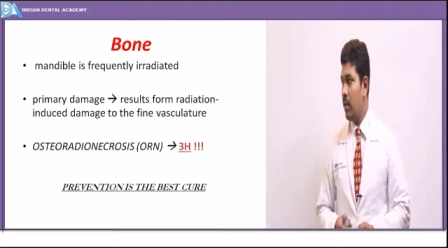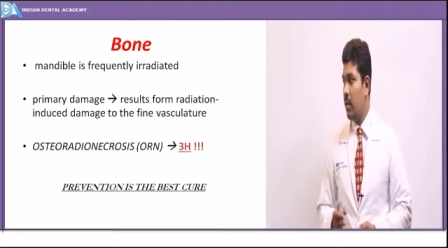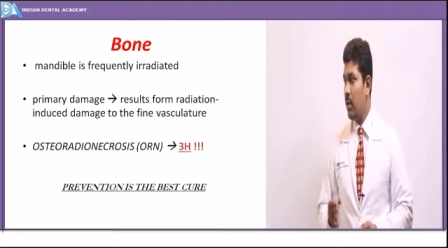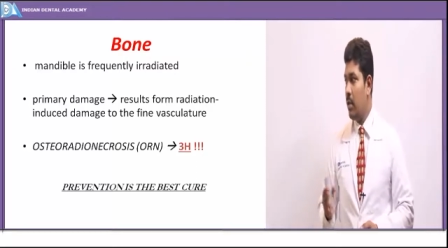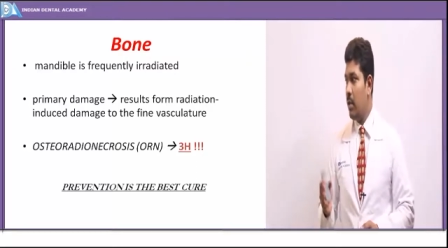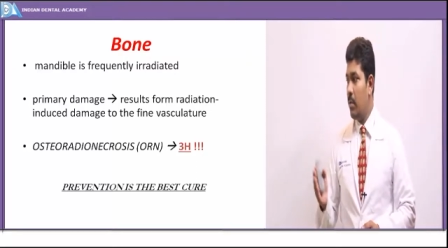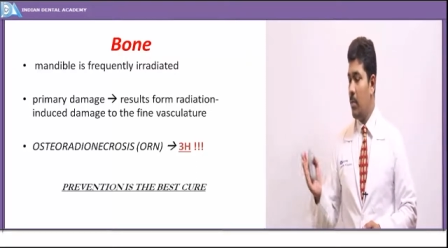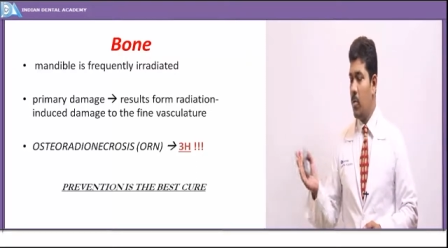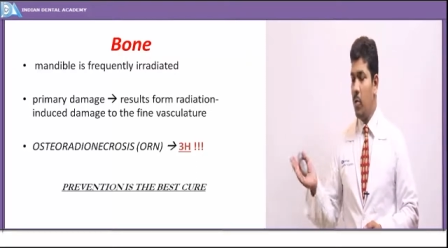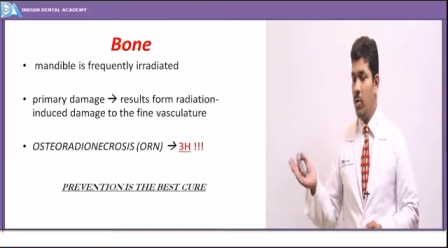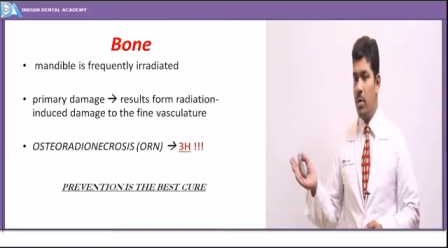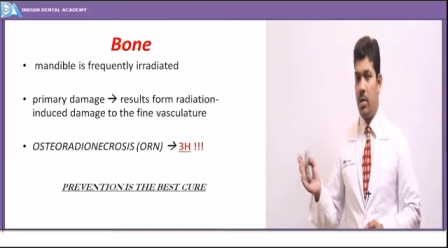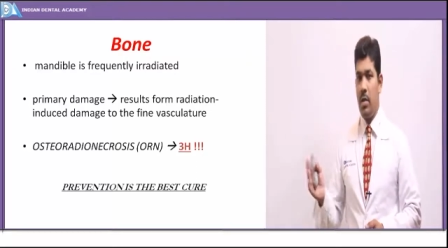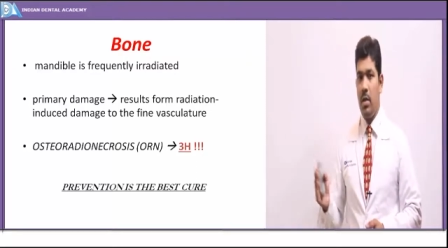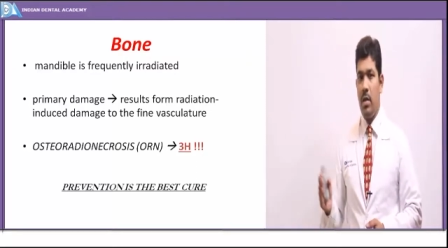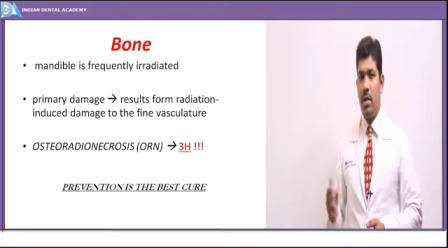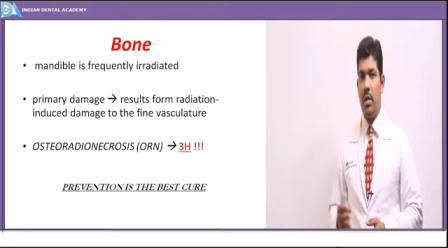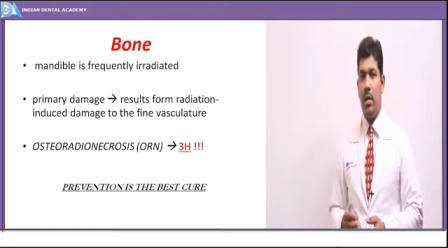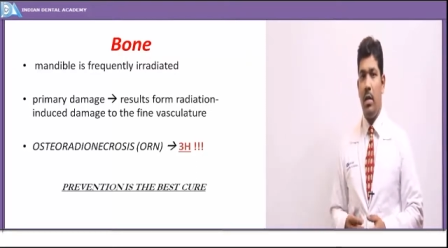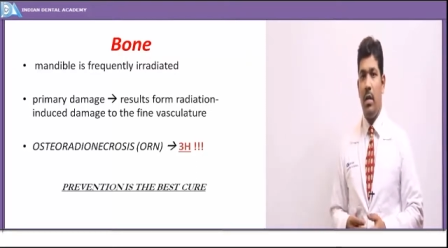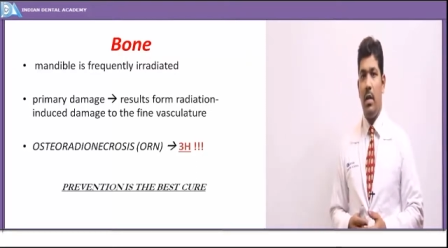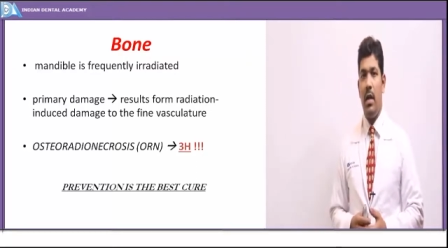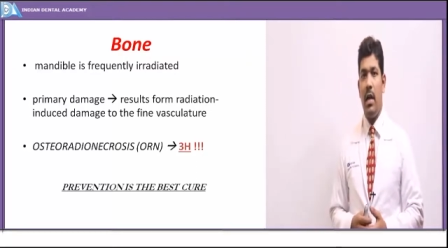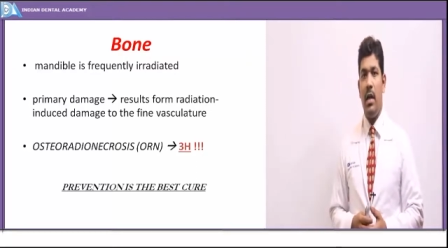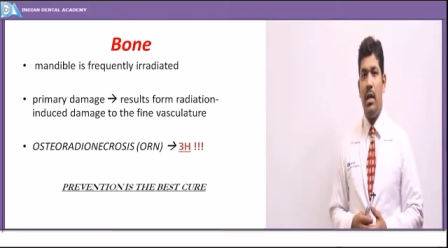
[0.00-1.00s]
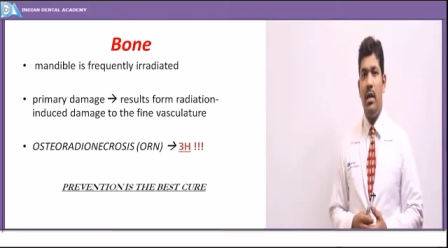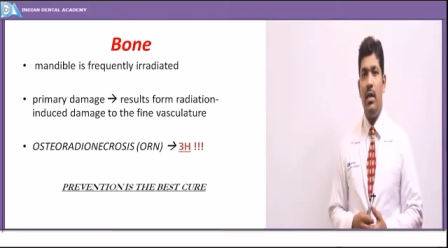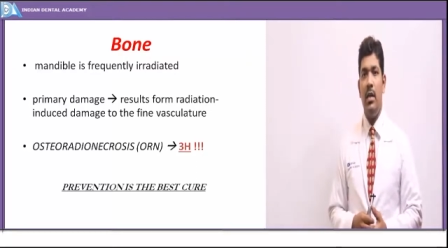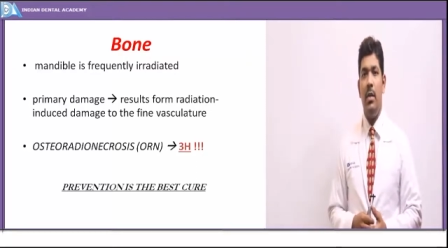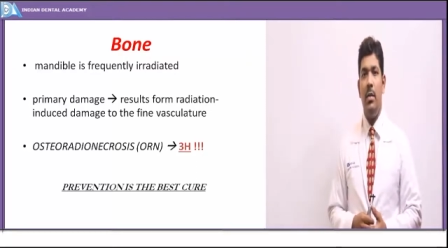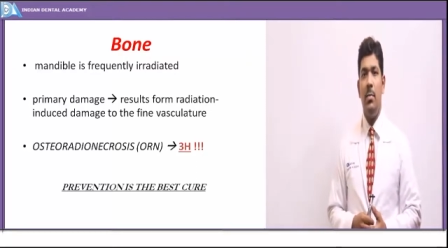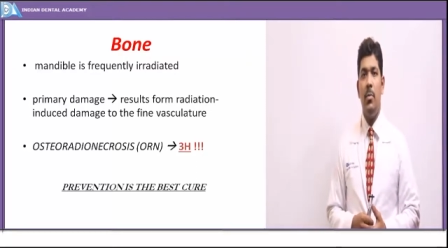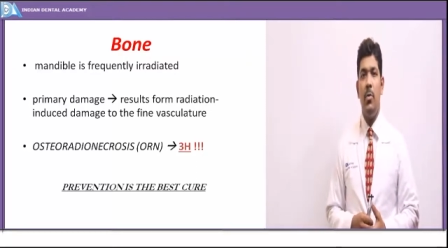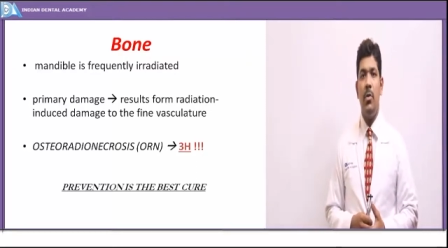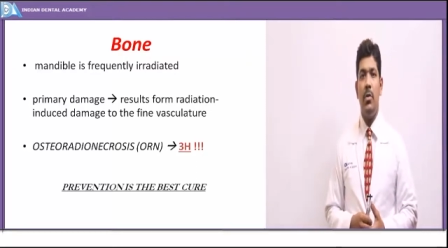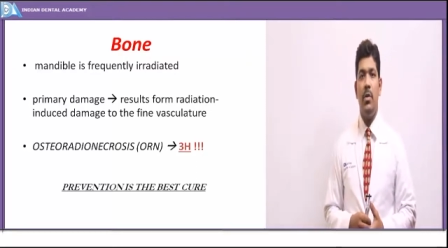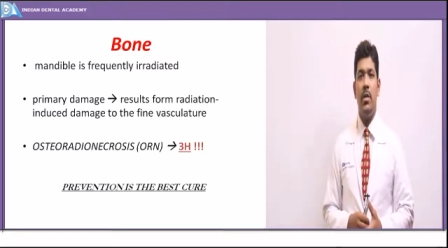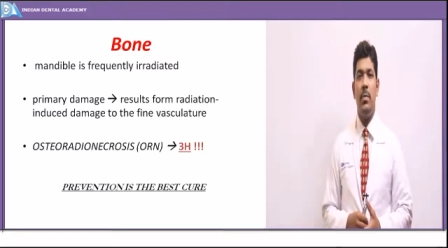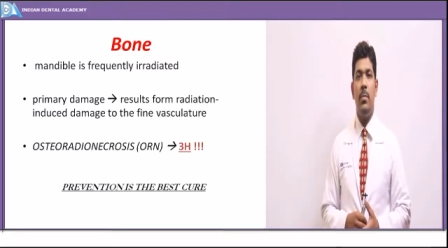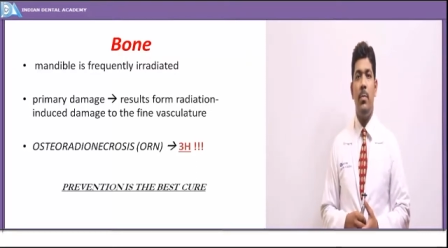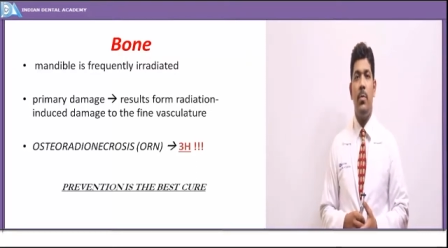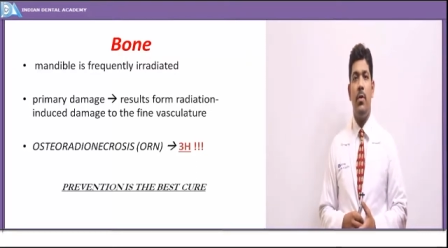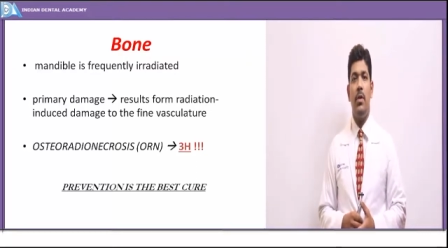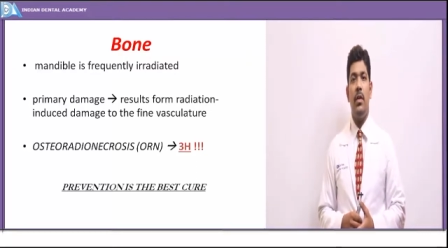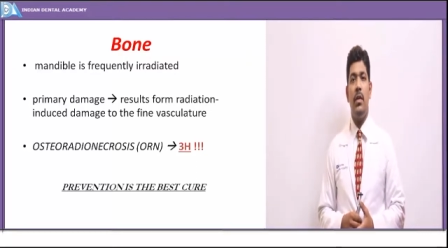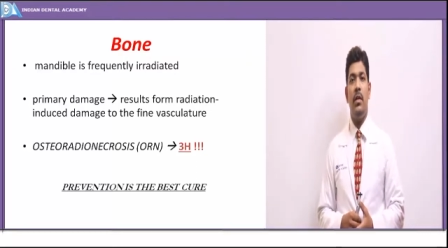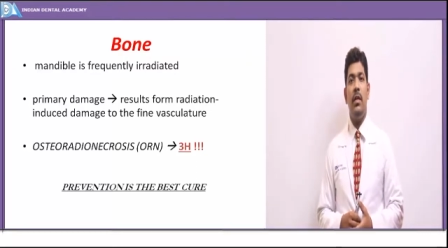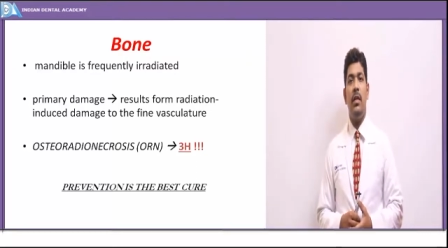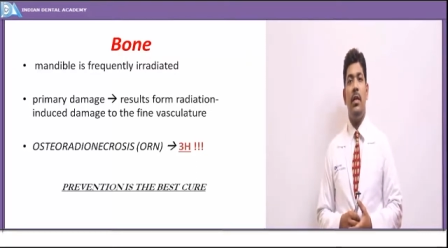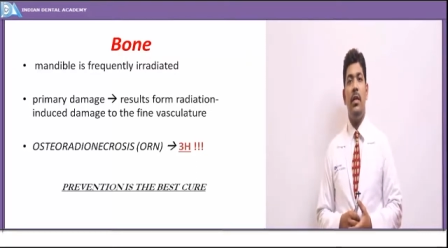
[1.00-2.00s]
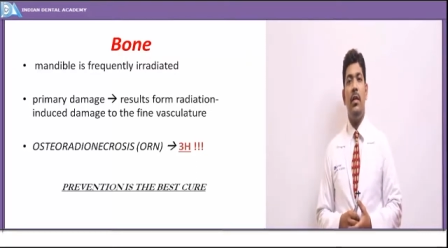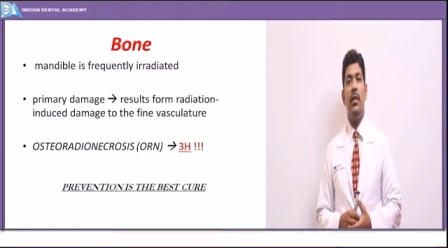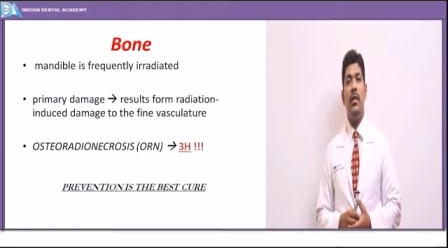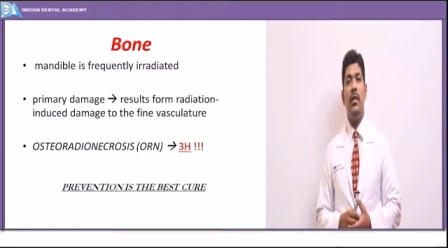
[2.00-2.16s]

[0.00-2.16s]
Now the most uh, other most important